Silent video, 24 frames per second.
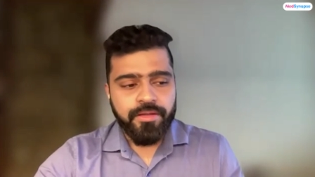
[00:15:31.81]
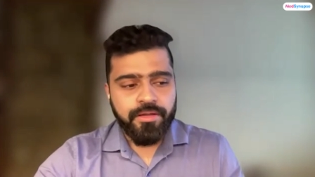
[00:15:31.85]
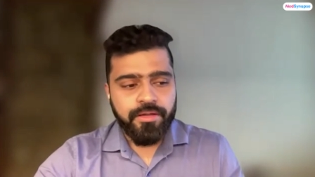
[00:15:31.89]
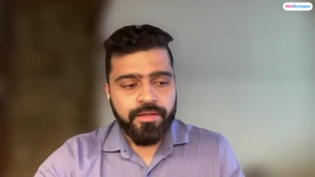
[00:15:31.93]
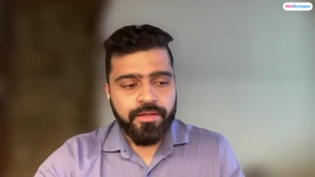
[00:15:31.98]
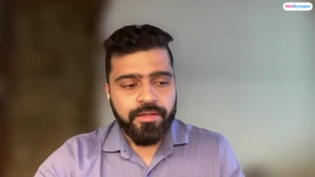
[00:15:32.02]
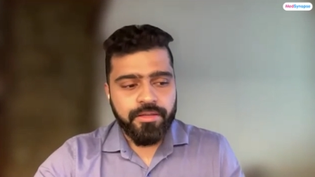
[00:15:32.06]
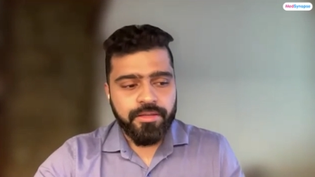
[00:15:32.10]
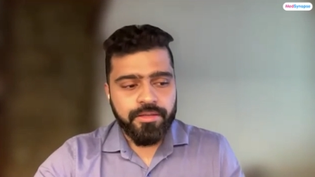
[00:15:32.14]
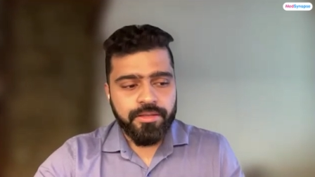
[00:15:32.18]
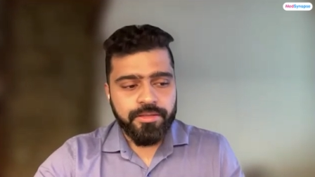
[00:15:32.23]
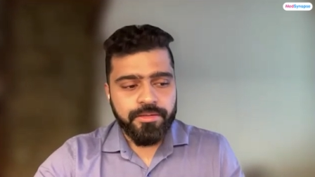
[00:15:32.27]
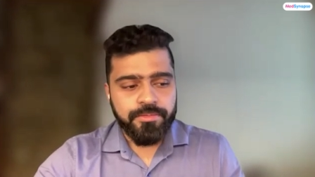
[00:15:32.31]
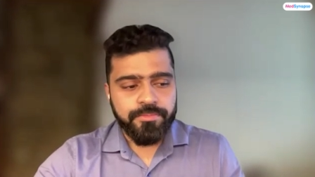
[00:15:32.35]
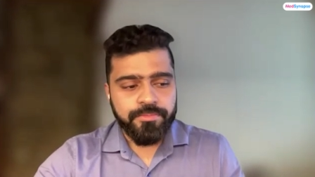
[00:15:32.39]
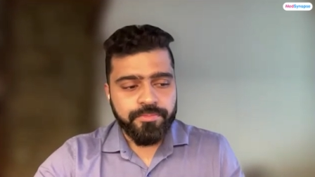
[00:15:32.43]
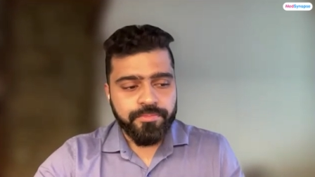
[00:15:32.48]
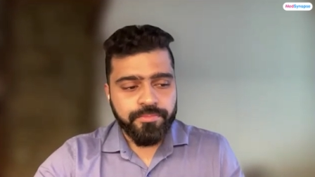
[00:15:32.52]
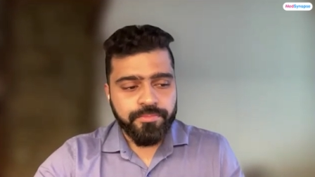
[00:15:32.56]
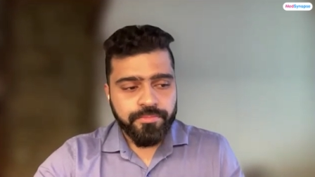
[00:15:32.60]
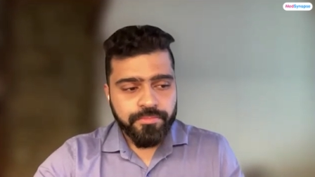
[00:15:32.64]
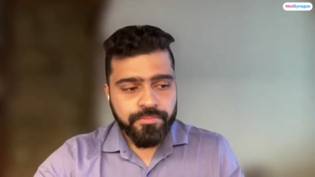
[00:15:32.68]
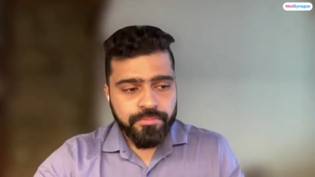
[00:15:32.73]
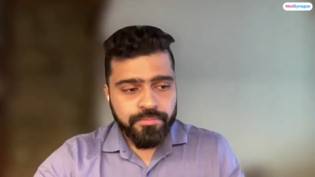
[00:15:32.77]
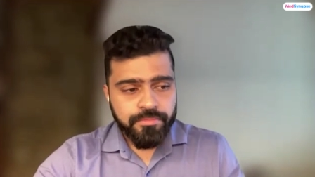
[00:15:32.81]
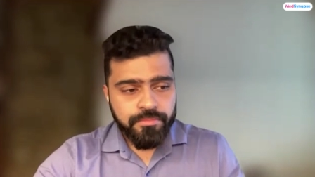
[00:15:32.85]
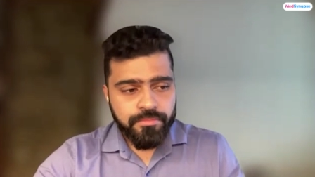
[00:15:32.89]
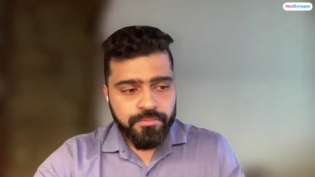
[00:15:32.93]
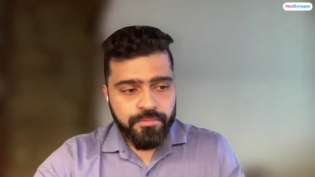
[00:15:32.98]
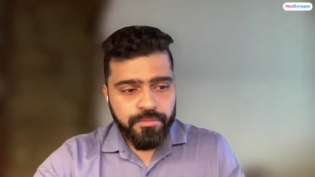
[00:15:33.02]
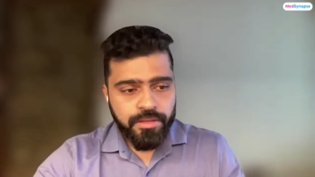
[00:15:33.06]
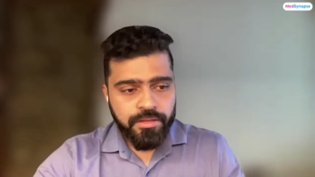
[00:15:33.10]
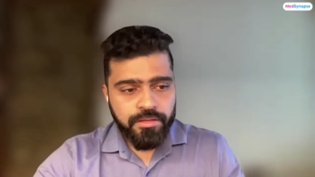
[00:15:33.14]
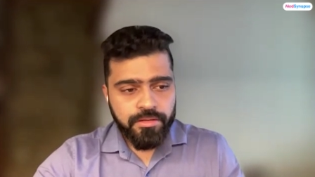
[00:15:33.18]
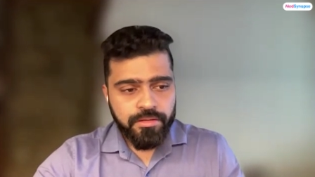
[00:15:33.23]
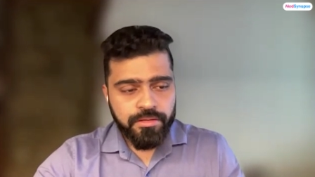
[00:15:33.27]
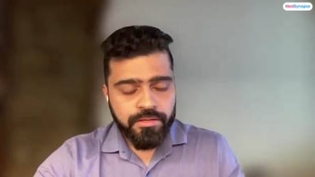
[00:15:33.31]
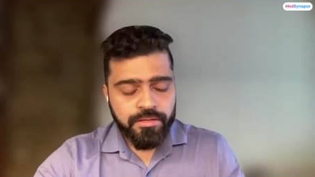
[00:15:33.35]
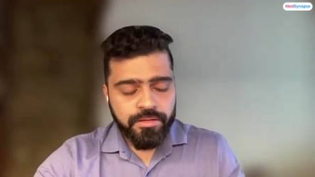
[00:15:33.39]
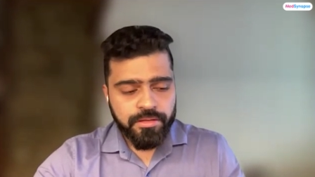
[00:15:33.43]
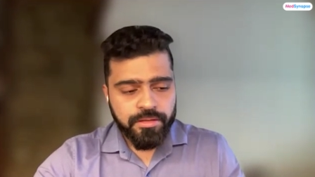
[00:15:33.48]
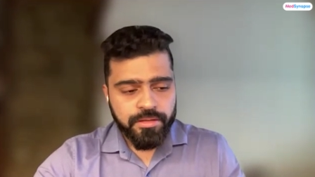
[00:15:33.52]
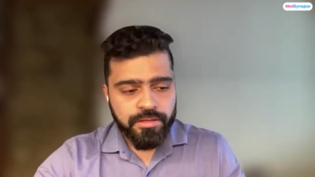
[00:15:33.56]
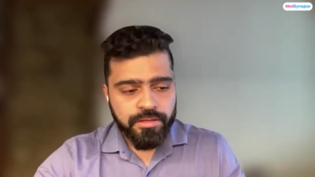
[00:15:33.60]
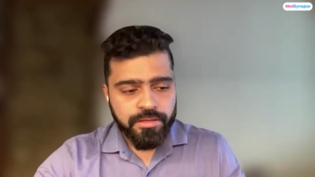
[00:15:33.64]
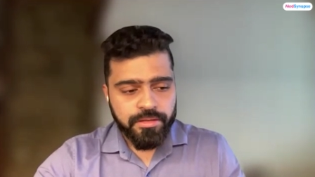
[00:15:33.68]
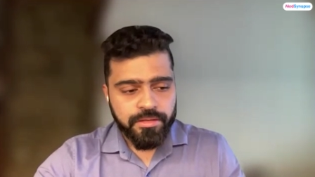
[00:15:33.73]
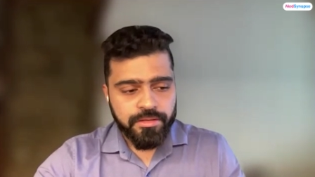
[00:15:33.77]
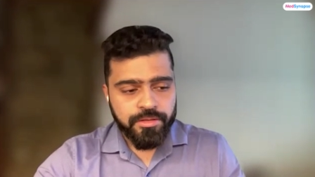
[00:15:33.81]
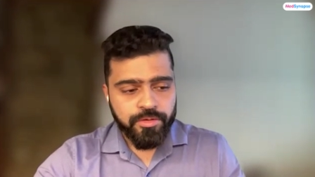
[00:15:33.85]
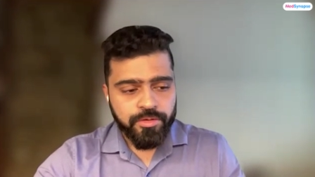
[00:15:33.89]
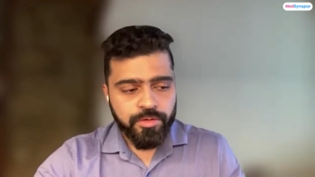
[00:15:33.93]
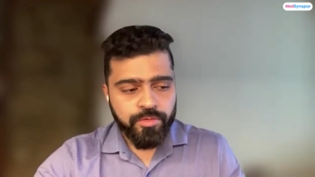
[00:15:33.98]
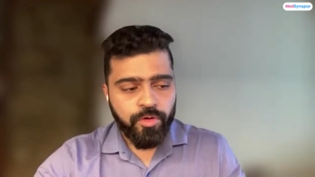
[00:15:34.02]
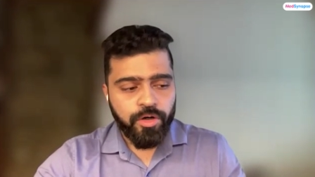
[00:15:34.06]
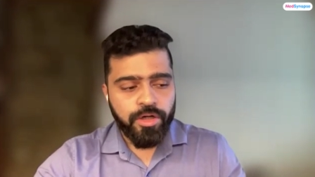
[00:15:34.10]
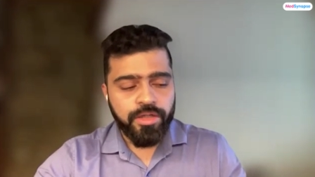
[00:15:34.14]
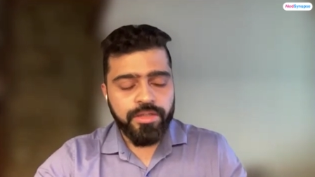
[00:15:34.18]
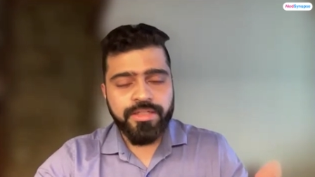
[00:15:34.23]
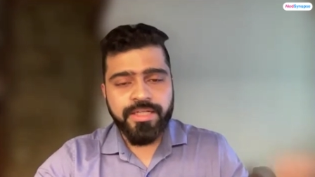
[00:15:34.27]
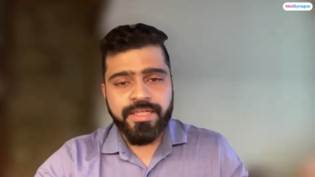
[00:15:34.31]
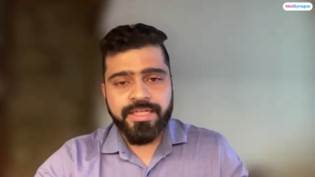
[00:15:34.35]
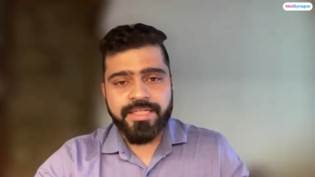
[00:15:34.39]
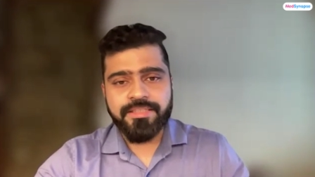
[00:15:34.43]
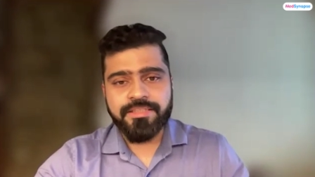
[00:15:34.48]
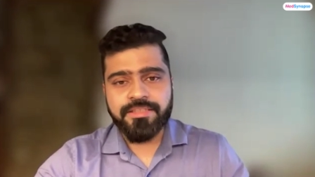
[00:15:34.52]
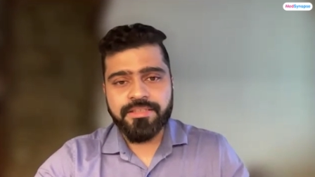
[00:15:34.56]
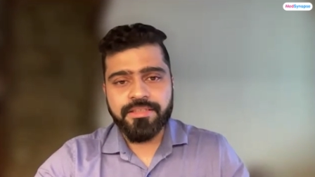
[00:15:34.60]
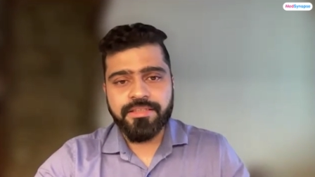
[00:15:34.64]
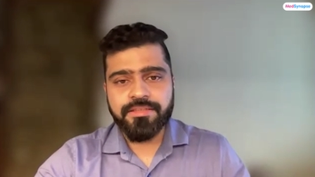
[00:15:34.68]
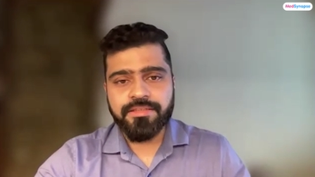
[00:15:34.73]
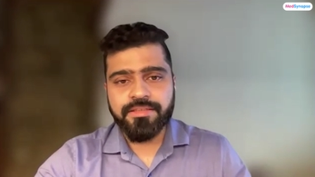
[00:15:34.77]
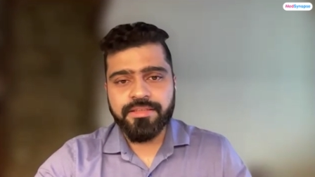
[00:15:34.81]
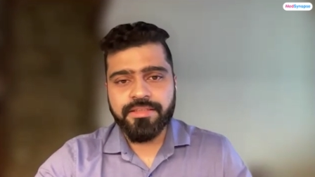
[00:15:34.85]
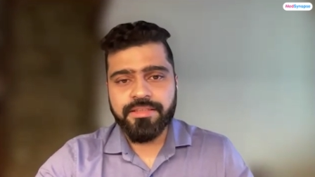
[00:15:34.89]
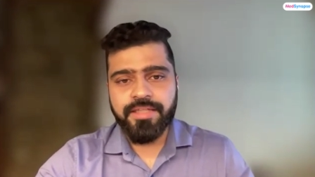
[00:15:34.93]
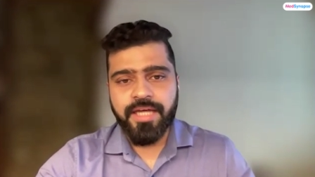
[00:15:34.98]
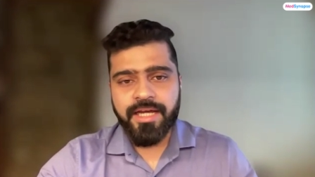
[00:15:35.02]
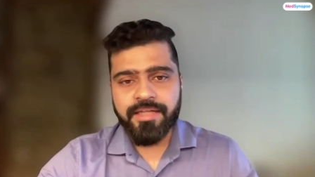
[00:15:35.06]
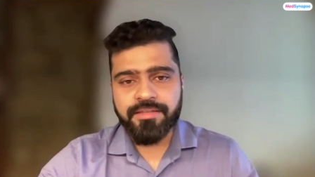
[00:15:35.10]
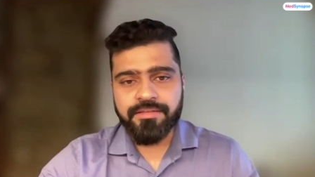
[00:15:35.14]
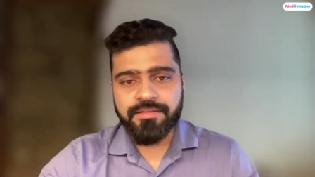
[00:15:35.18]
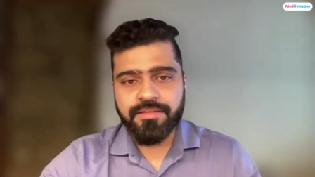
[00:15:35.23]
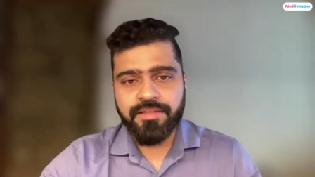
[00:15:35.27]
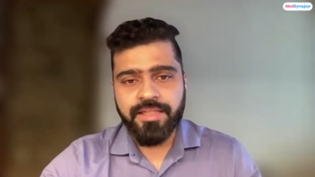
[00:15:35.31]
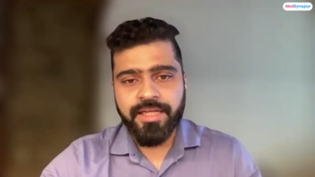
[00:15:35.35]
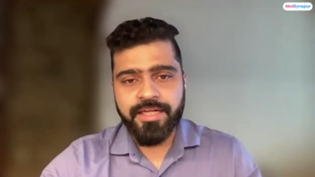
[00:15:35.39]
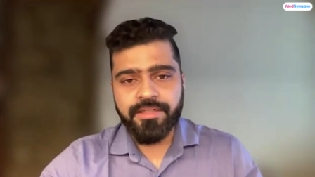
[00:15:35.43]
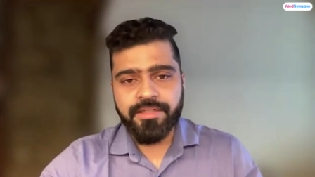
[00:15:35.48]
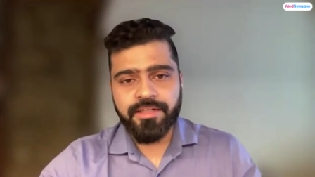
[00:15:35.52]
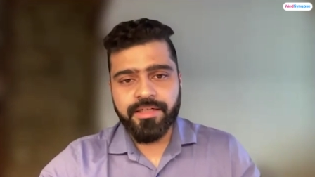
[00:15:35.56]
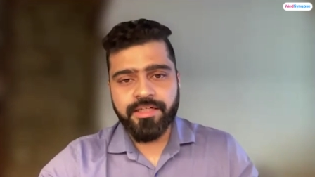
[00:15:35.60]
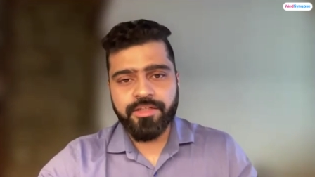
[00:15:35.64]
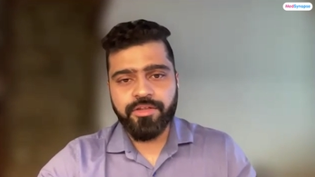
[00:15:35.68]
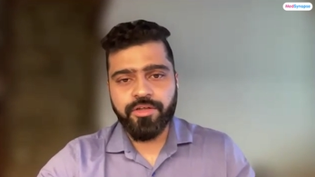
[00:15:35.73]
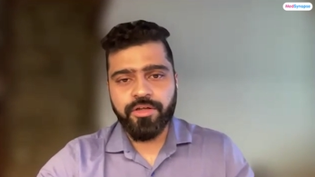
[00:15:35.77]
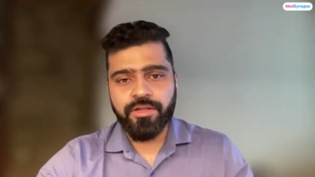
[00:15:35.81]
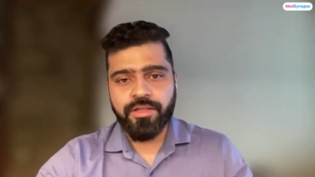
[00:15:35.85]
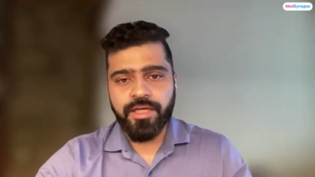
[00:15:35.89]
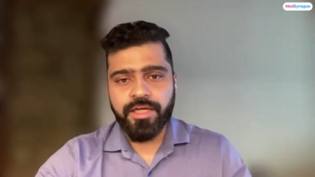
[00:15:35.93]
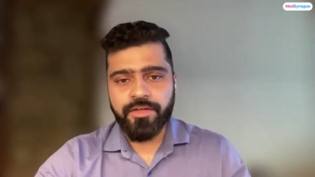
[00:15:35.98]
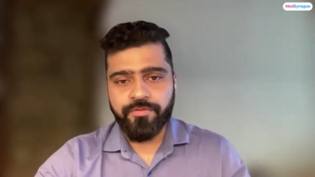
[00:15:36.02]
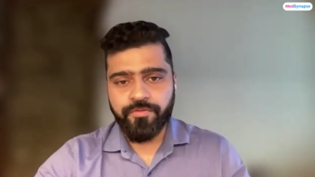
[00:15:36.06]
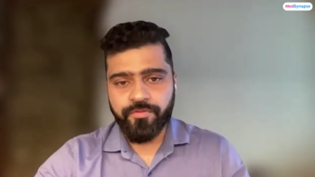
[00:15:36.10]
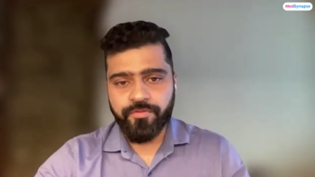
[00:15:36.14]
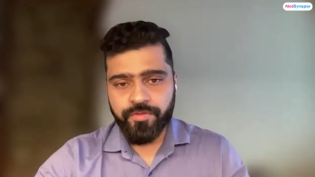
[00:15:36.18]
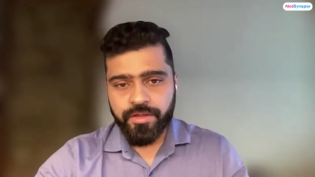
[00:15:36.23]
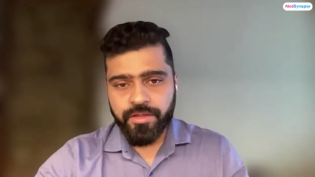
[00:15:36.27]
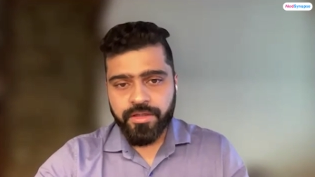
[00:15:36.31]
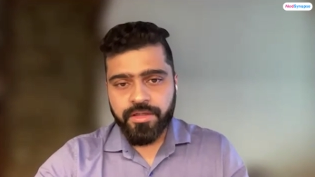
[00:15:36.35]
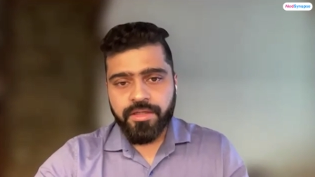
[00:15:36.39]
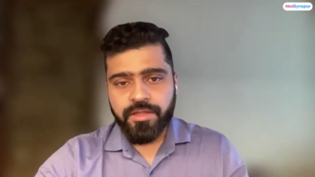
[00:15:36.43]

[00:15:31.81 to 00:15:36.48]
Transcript: what dangers it has later in your life.